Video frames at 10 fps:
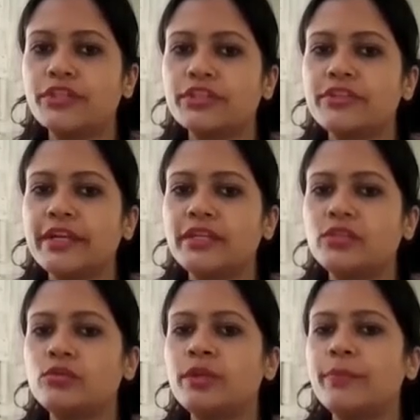
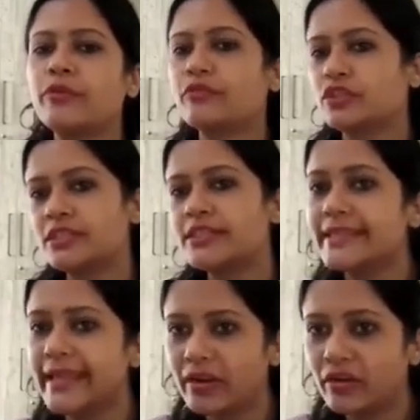contrary to the
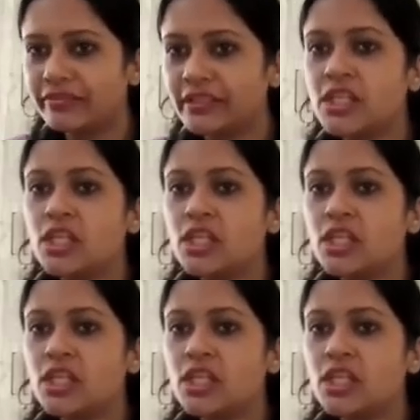provisions thereof.